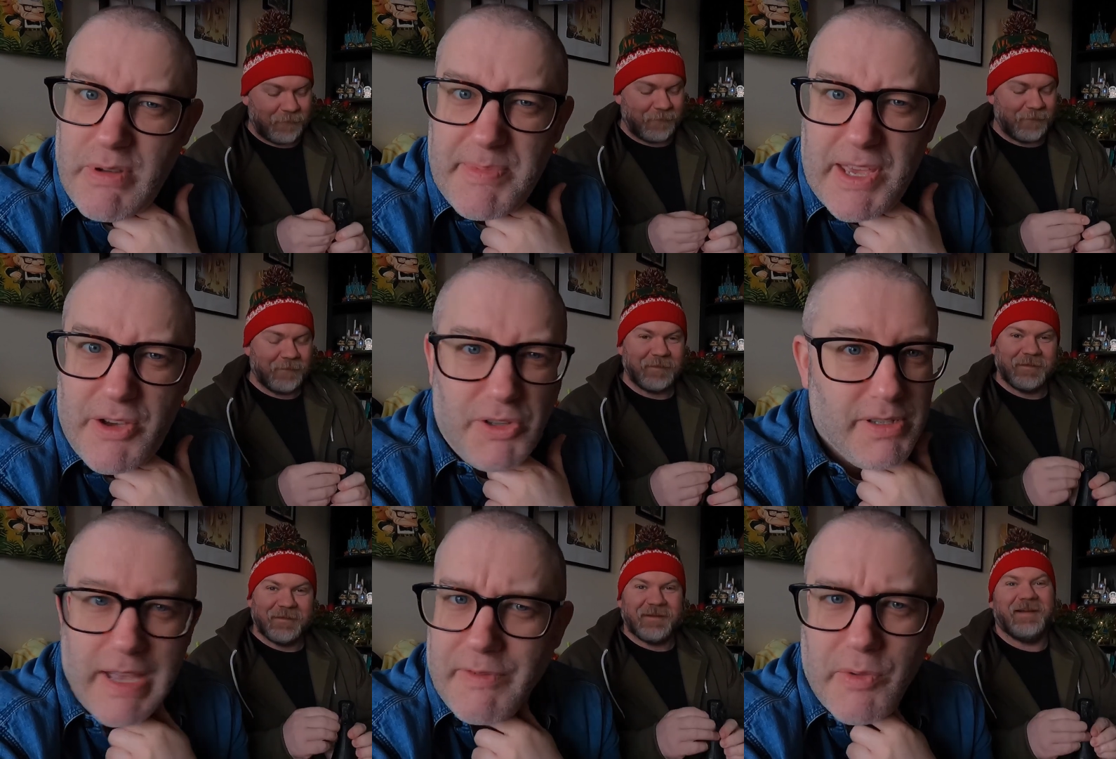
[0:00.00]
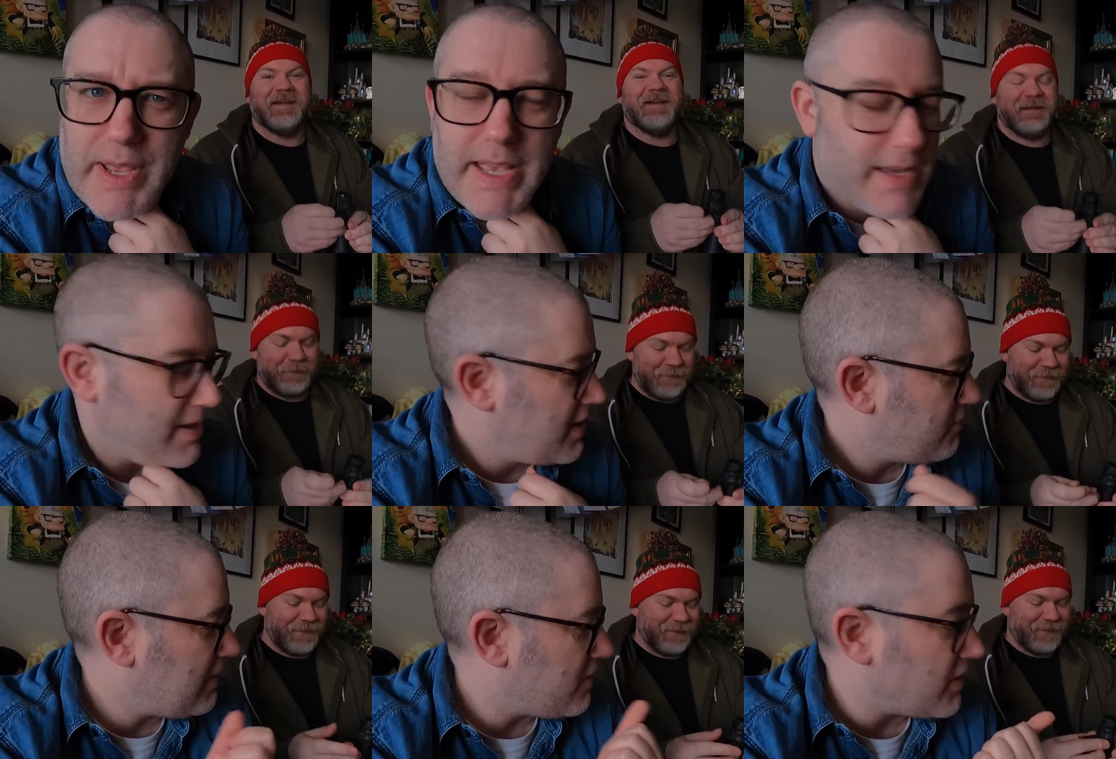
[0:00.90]
Speaker 1: Remember those every week.
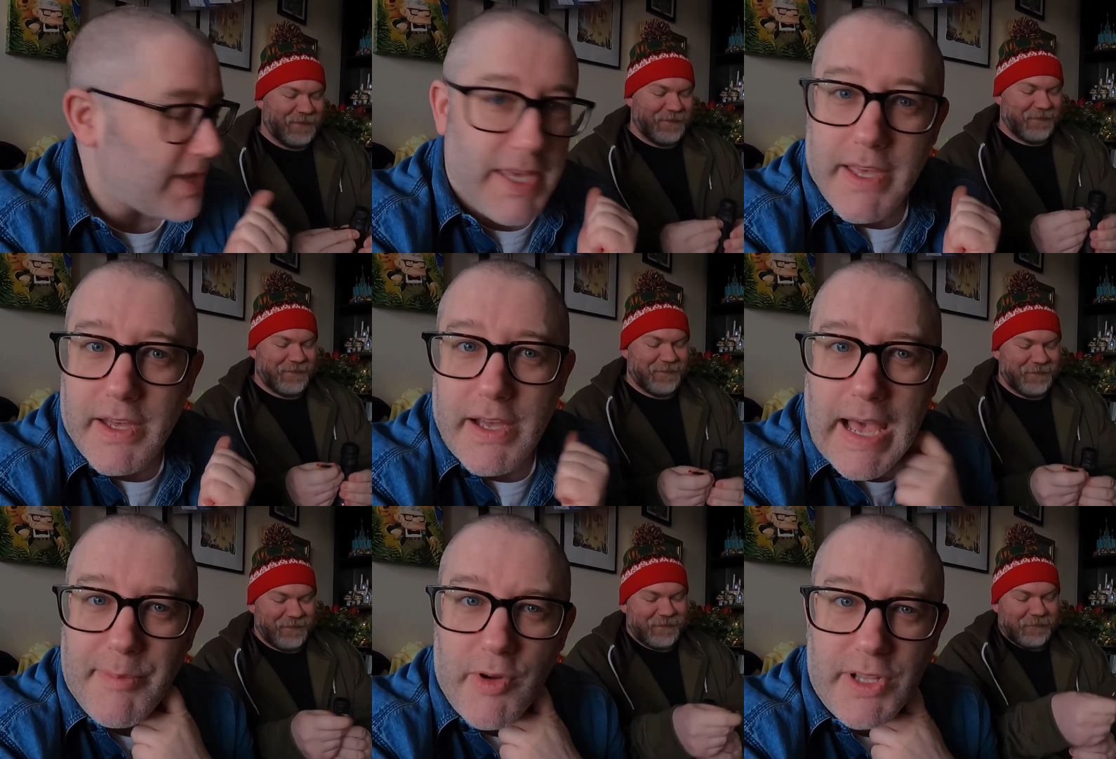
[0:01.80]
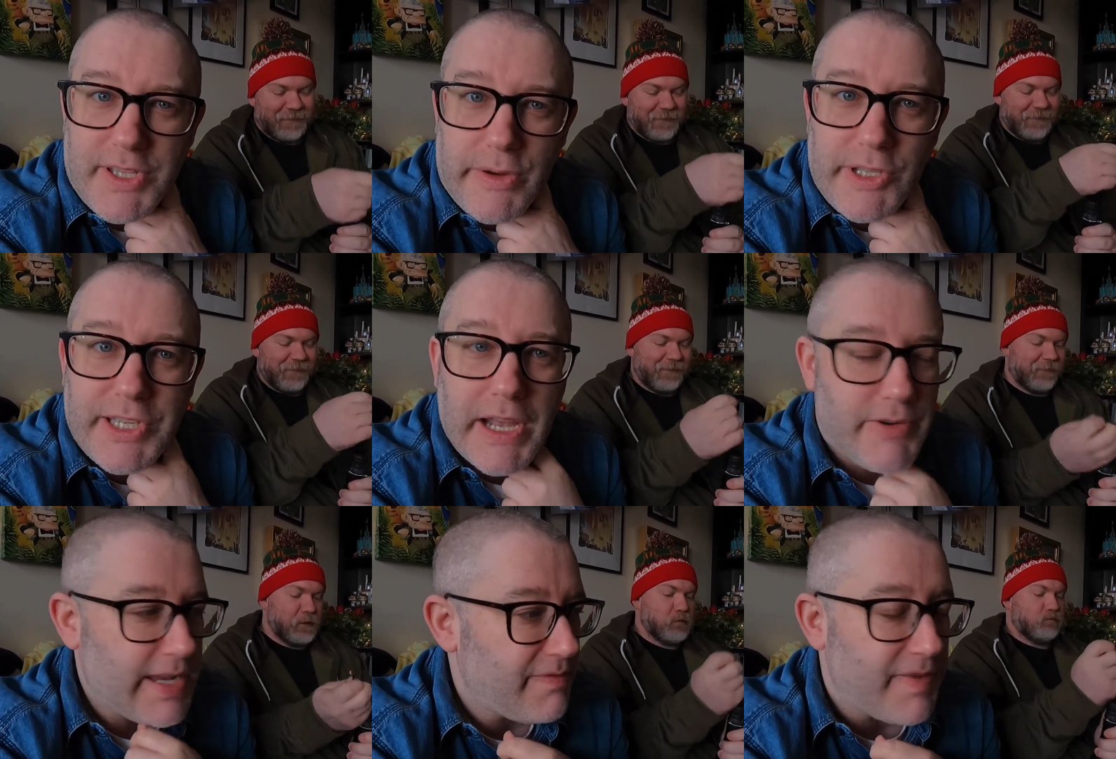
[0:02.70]
We've got the uh, amaretto and
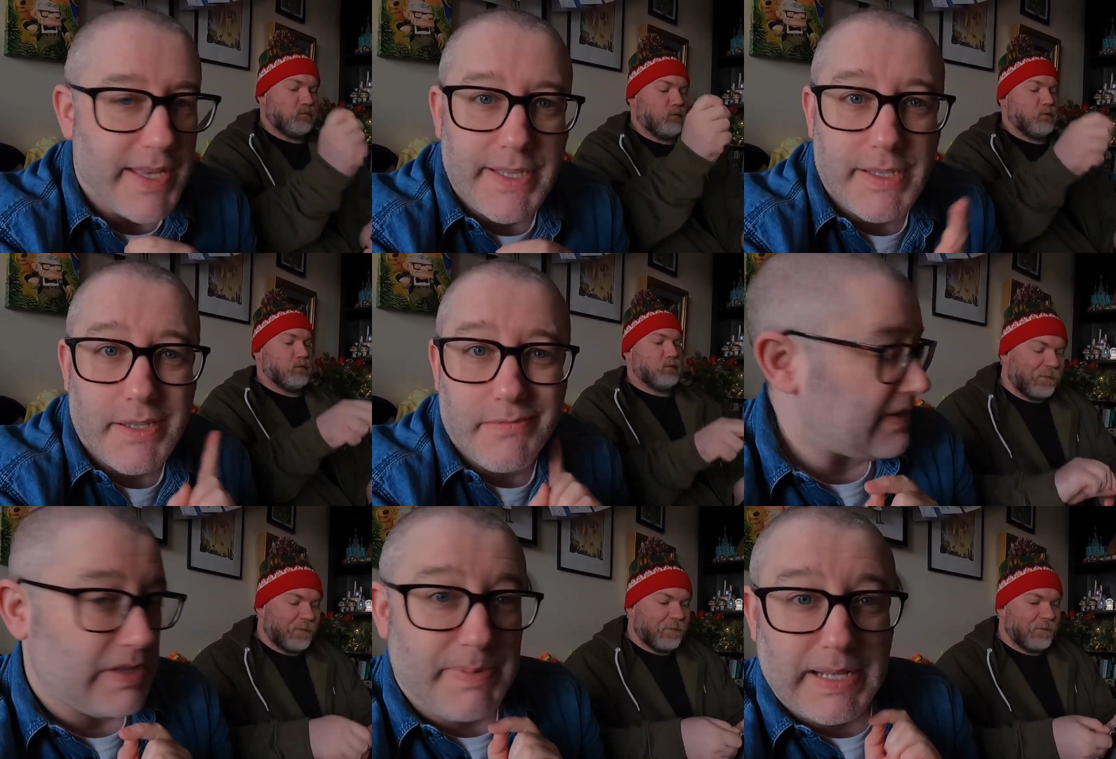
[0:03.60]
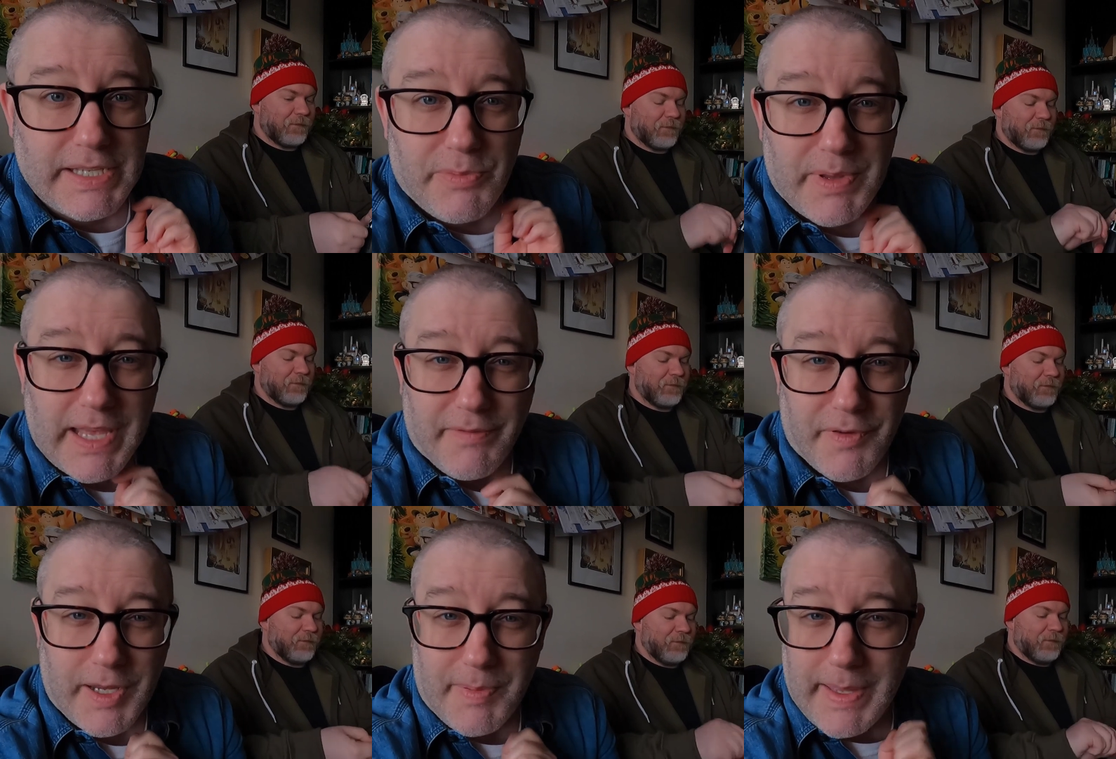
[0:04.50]
cherry fizz. David's about to open that and
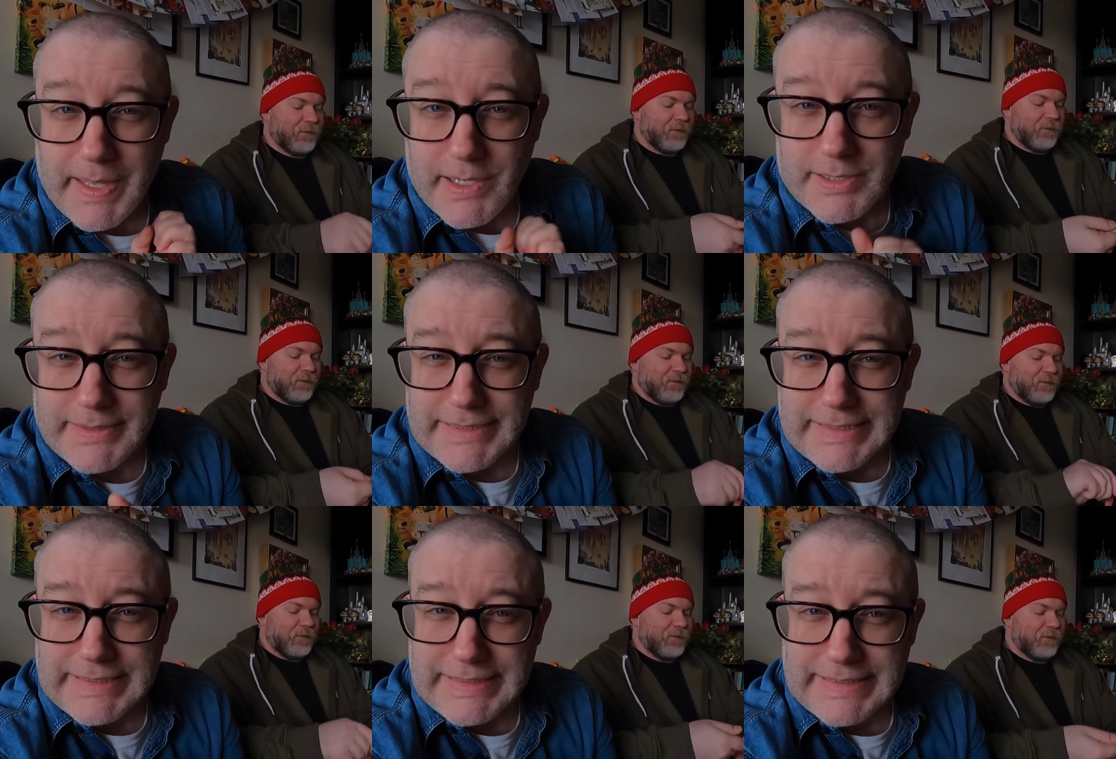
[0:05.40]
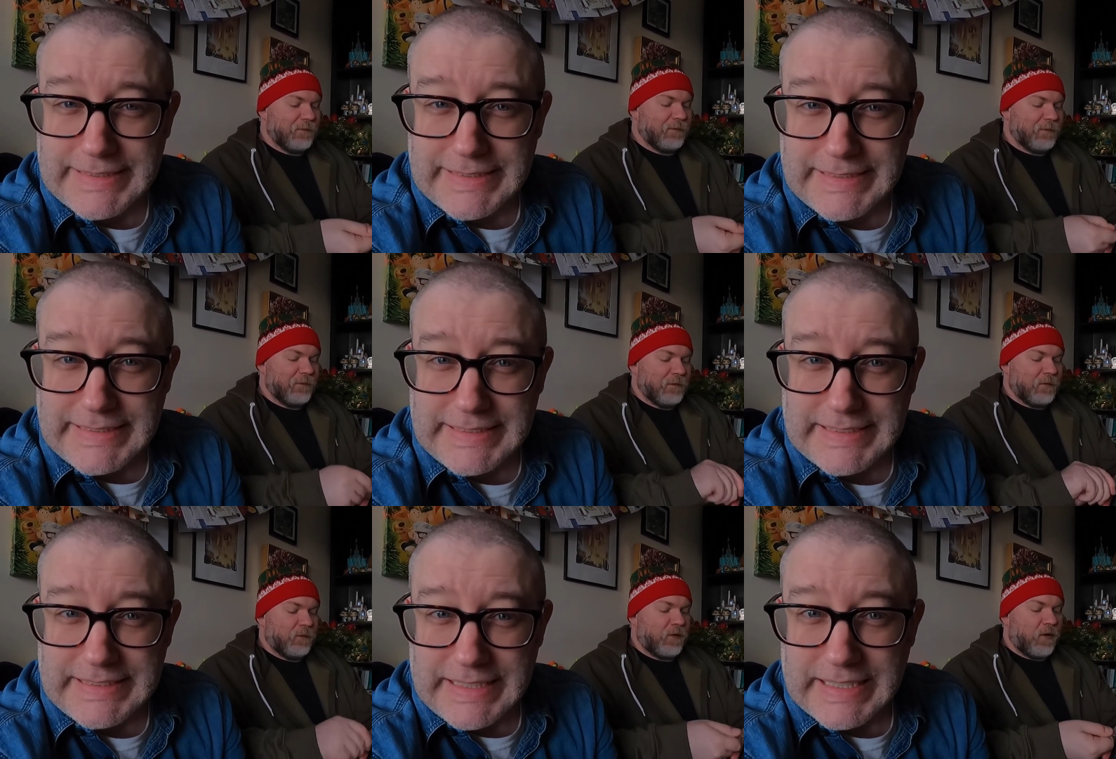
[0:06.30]
freak me out.
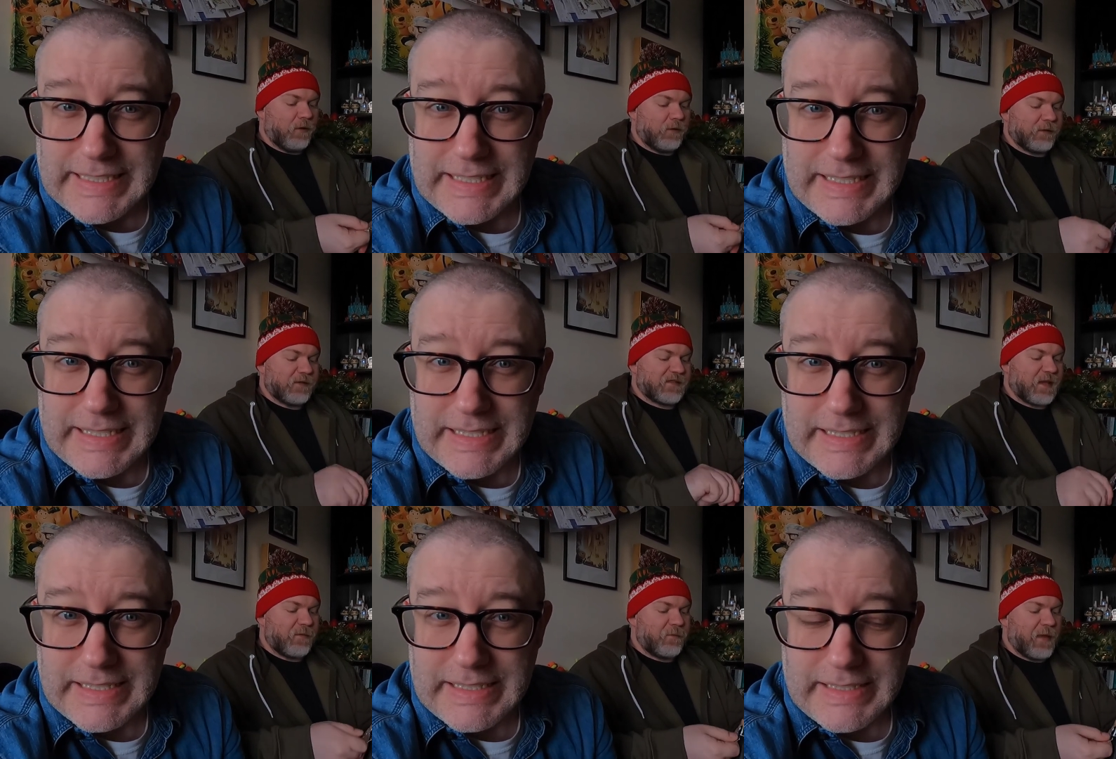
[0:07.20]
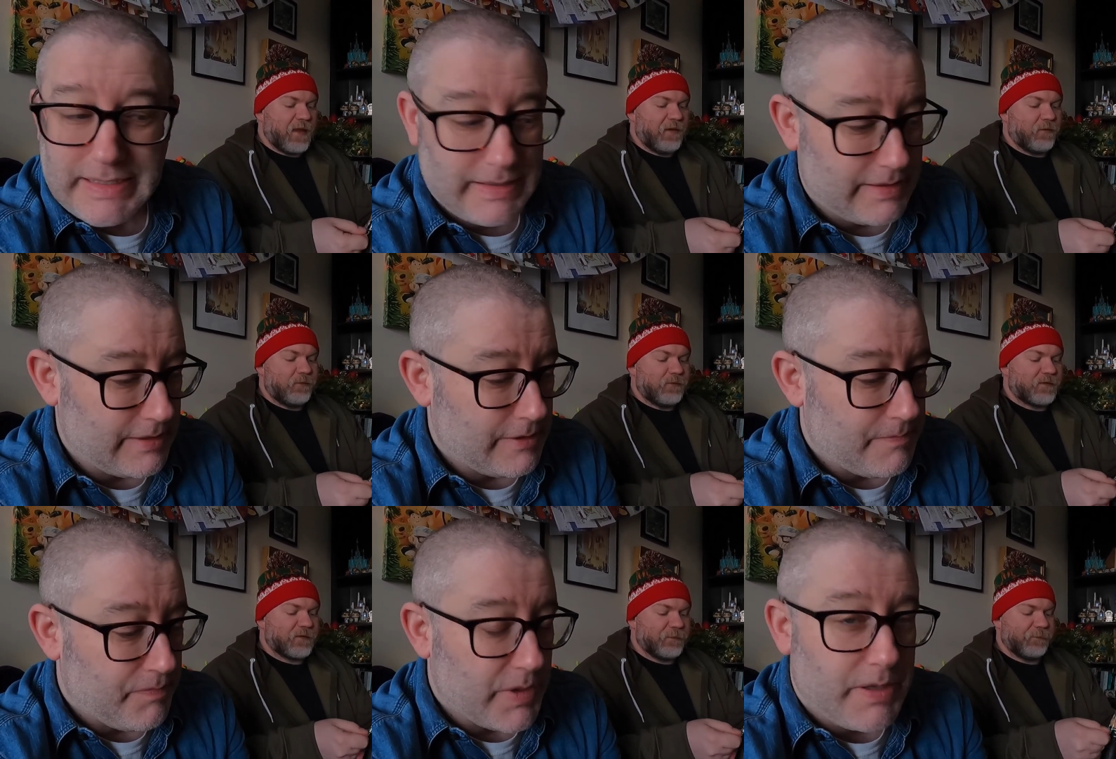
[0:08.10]
Speaker 2: Ooh. We've got salmon bagels,